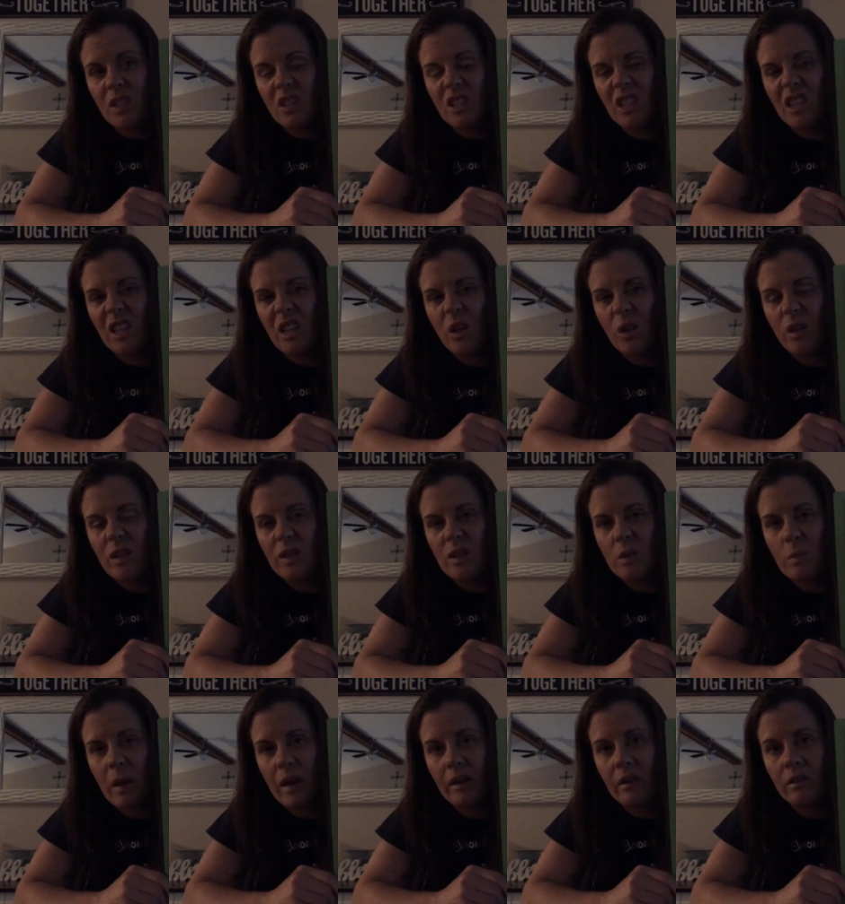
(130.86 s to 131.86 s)
kill these
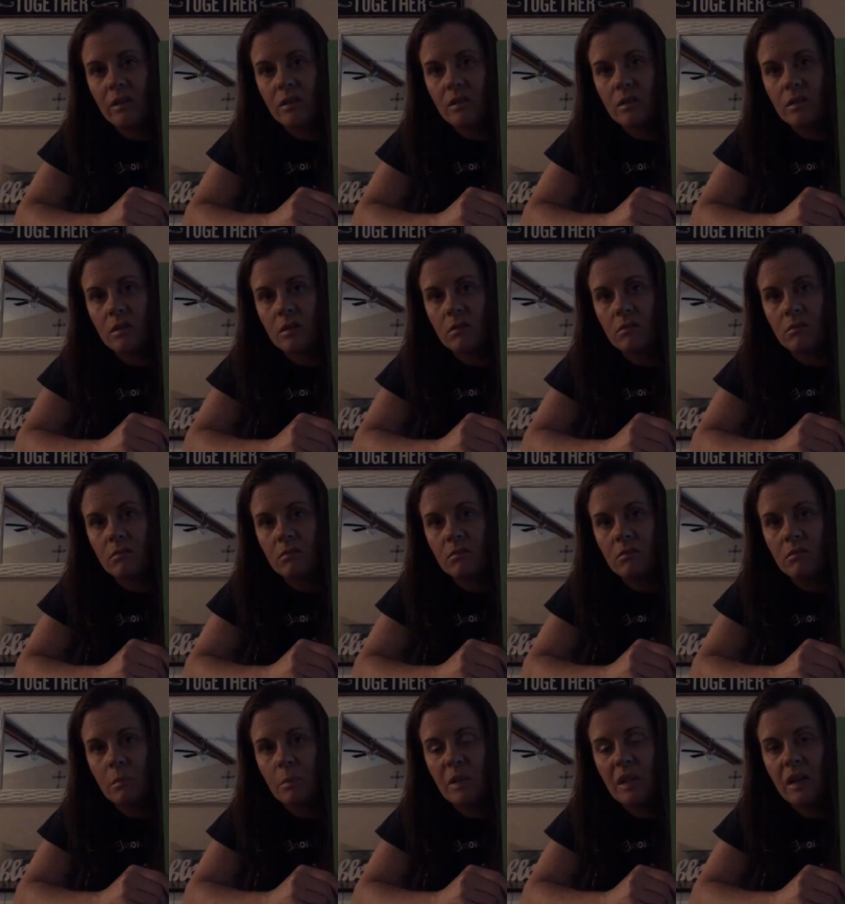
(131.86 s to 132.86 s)
spiders,
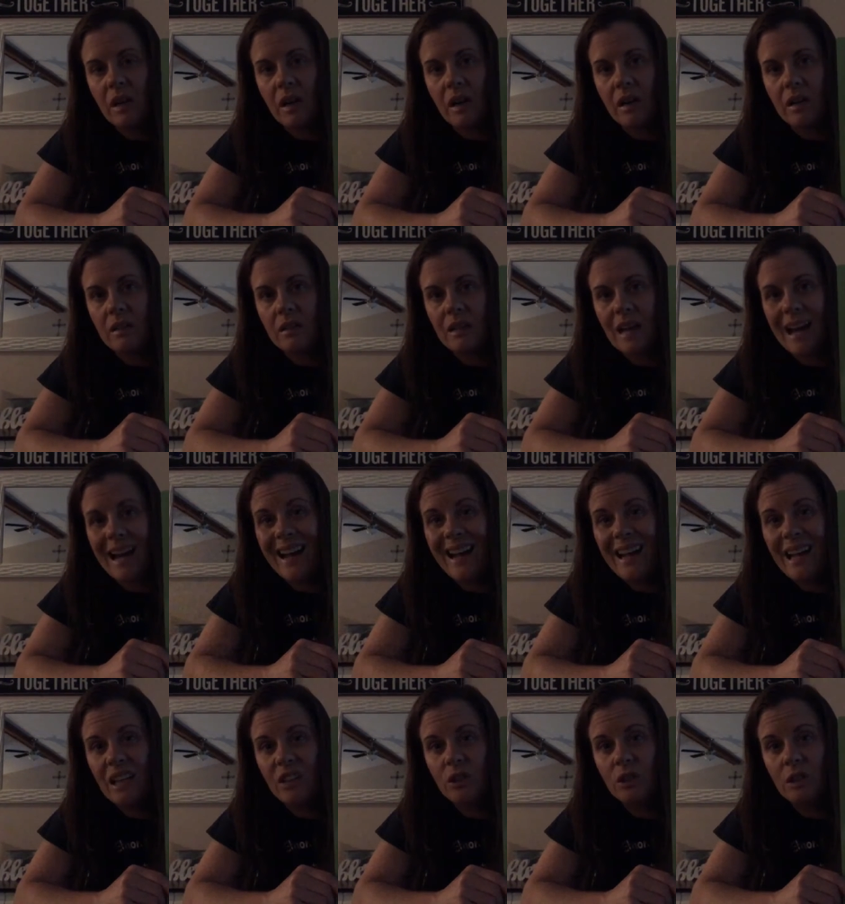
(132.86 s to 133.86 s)
because
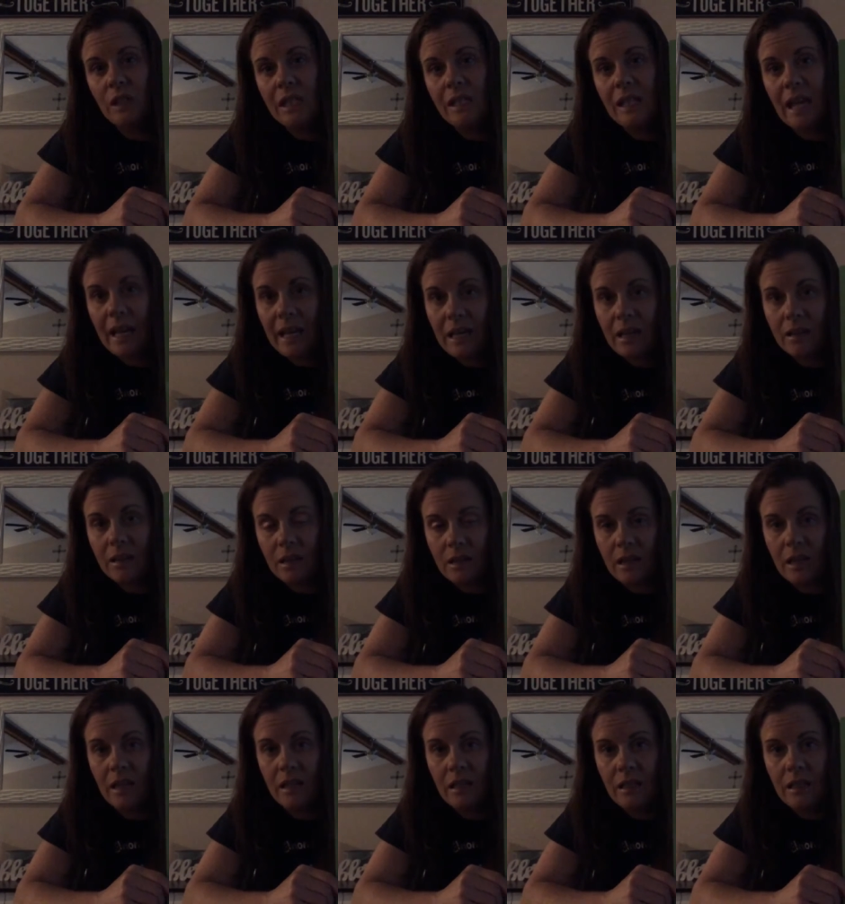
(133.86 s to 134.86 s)
I actually like that
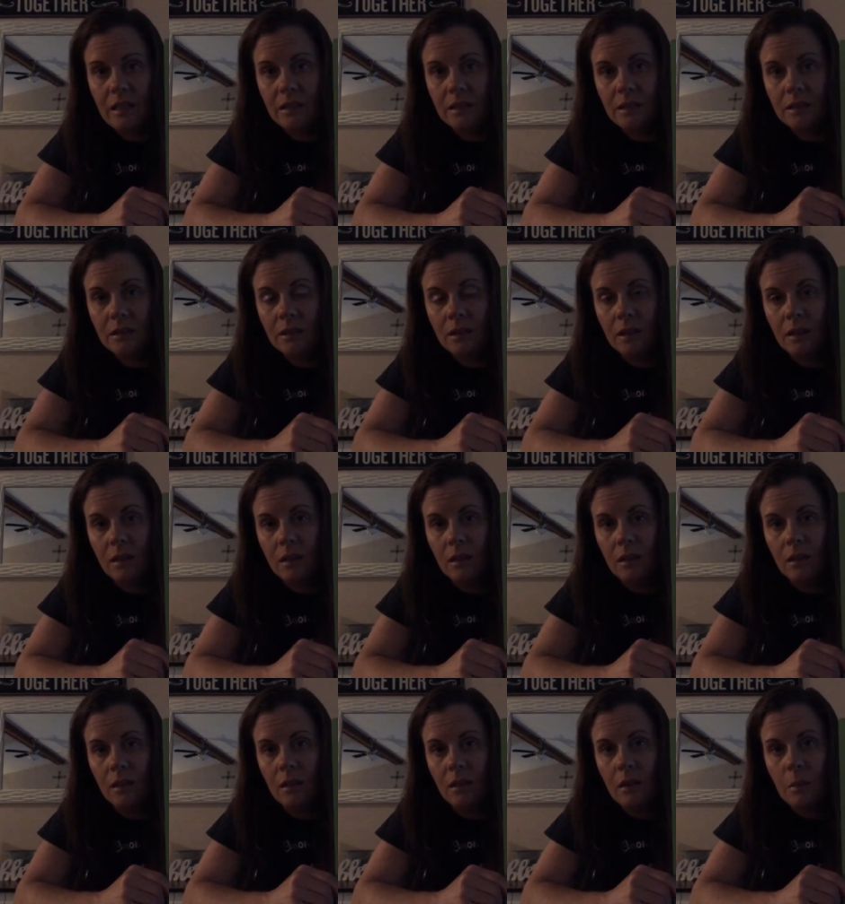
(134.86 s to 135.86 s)
they eat
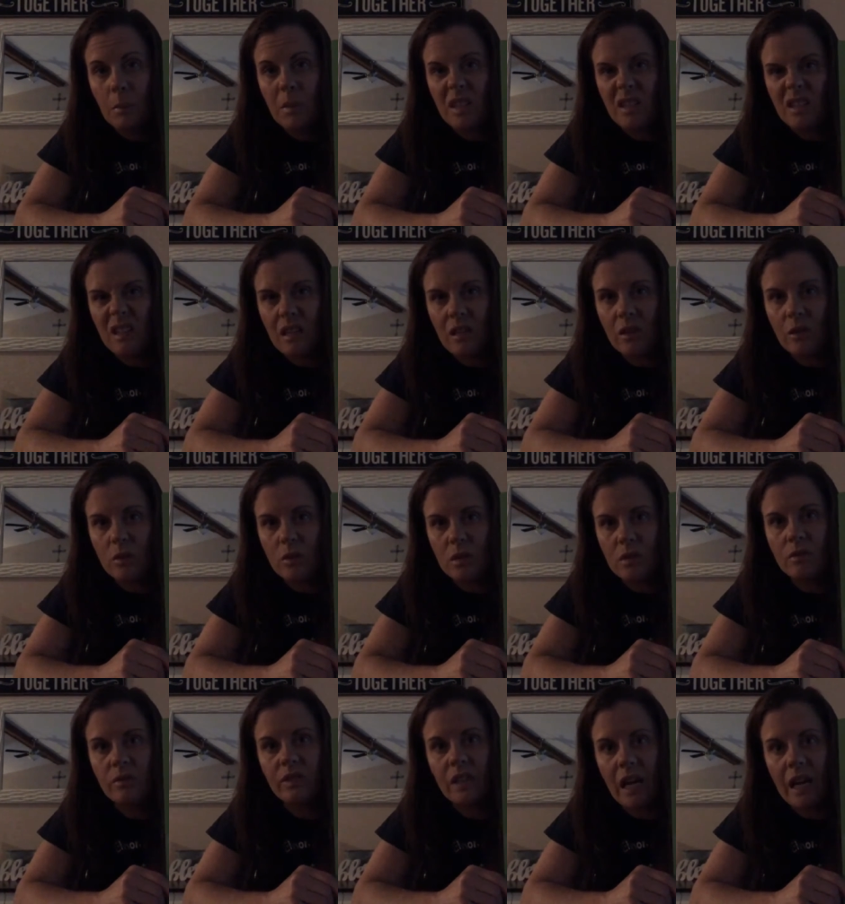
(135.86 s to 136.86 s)
mosquitoes
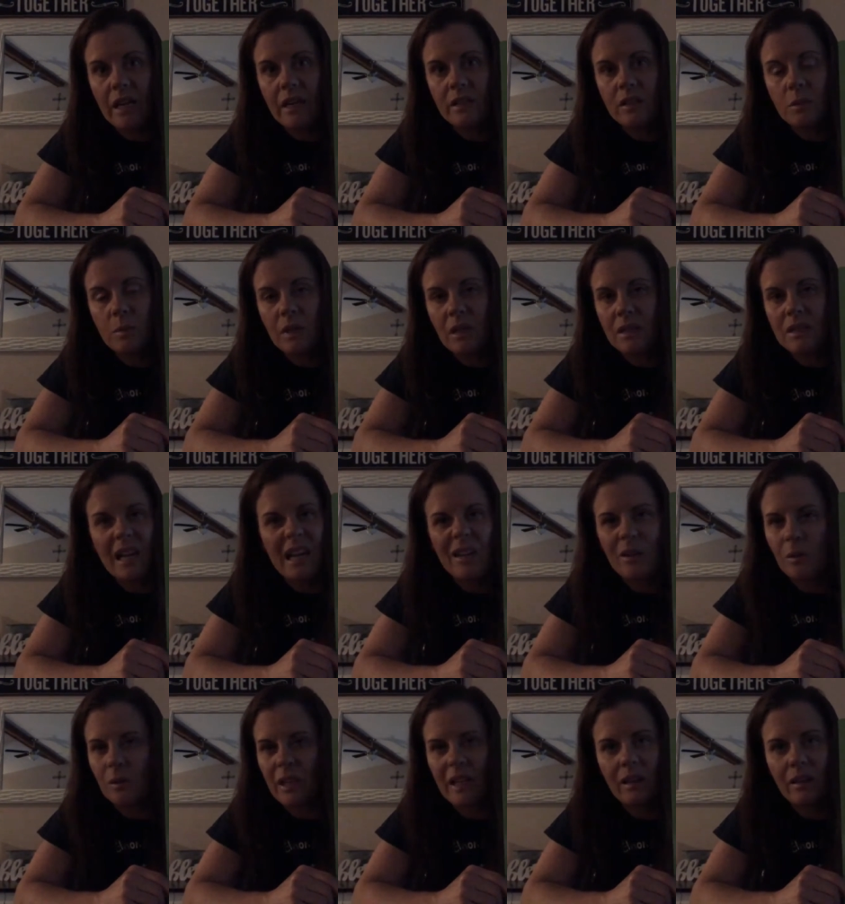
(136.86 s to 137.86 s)
and flies, because I
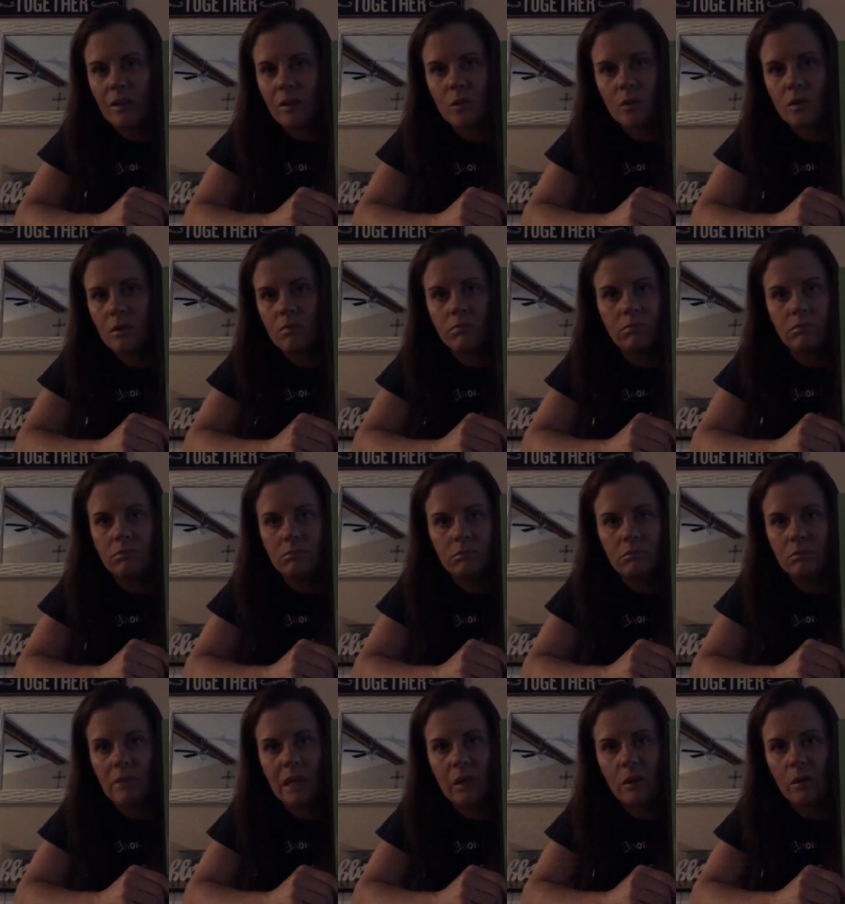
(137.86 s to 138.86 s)
don't like those
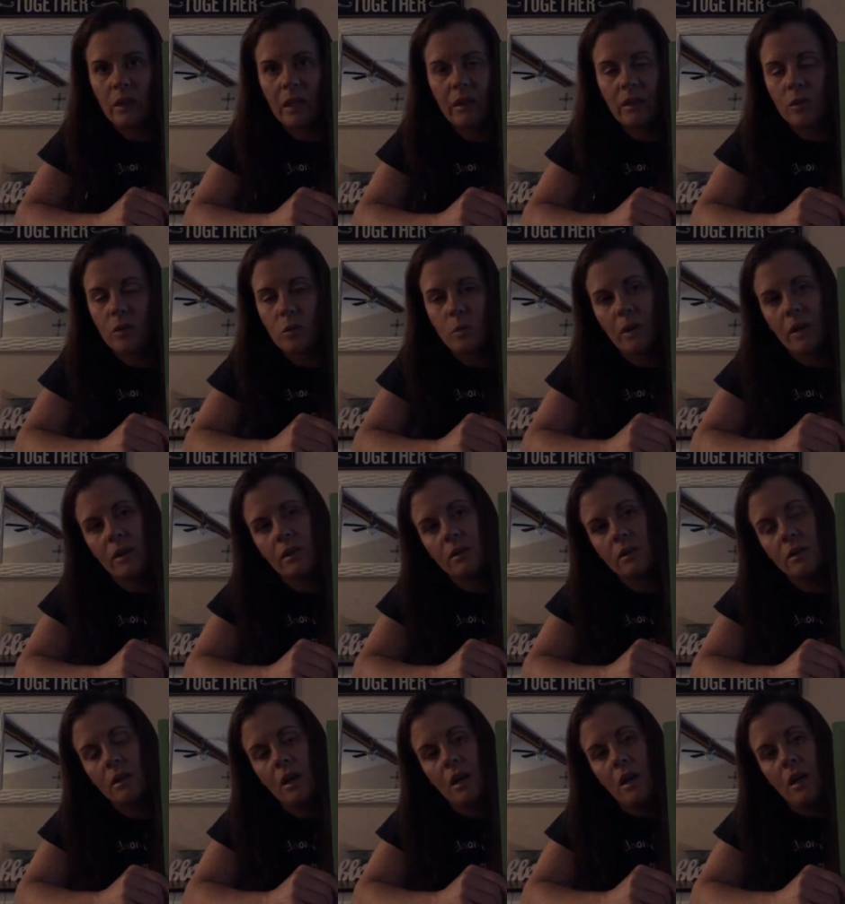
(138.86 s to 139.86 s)
bugs.